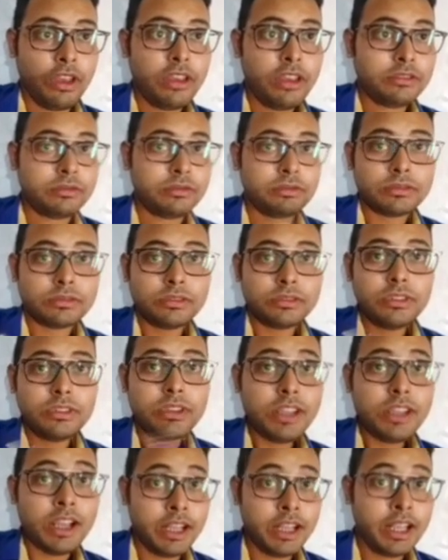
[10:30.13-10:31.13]
Okay,
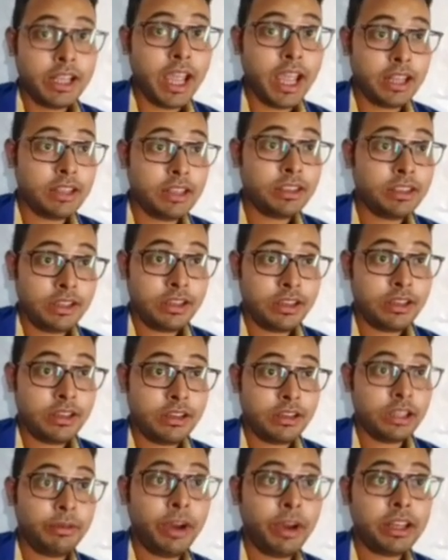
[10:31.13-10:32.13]
then
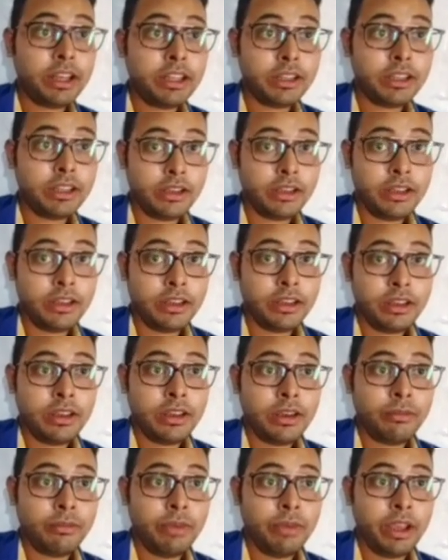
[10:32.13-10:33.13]
divide it
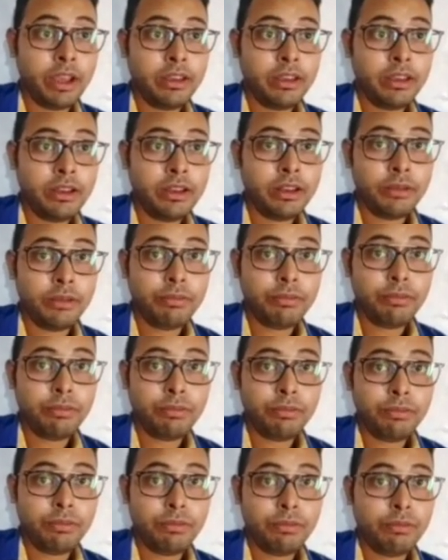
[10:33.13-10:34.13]
by the
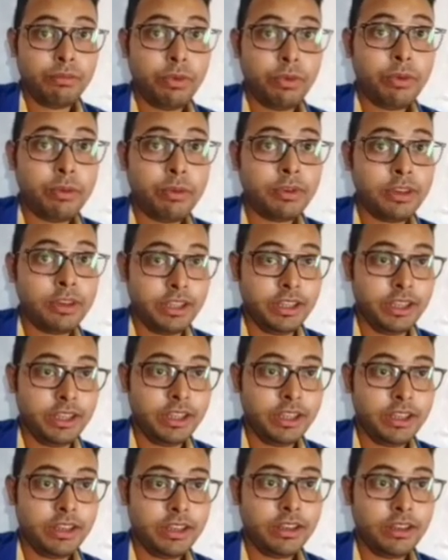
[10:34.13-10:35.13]

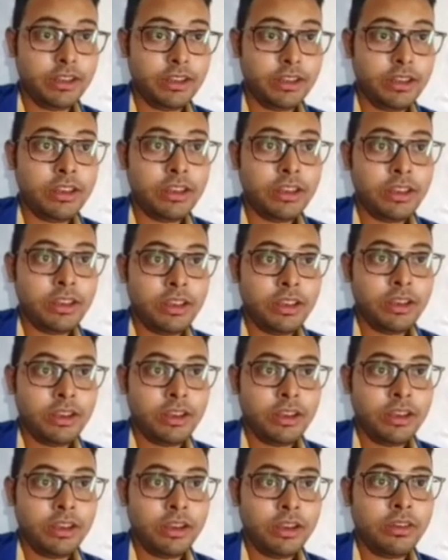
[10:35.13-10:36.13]
probability.
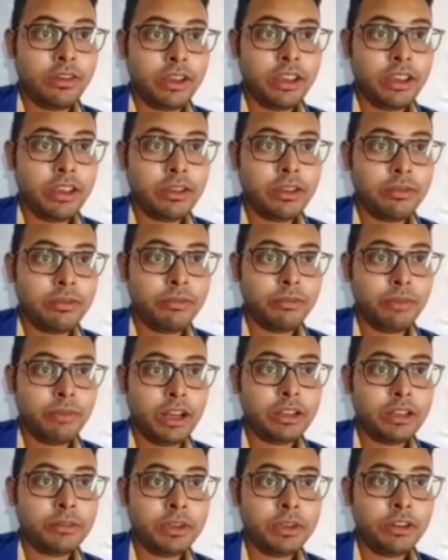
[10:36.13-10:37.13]
Okay,
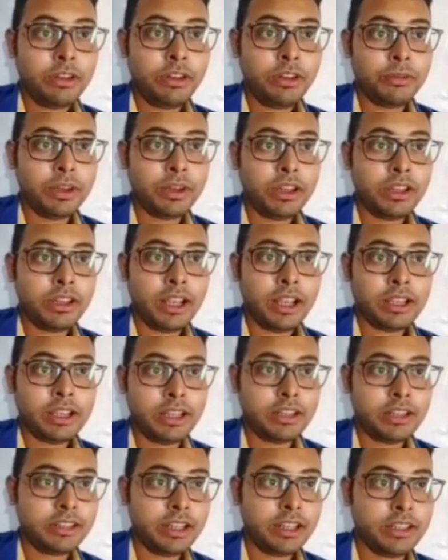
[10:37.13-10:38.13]
minus infinity to infinity
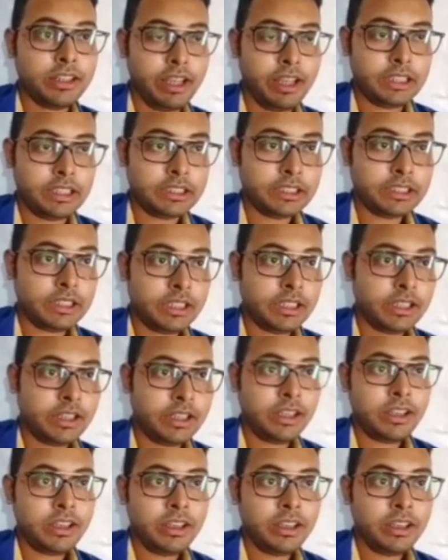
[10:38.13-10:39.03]
psi star psi dx,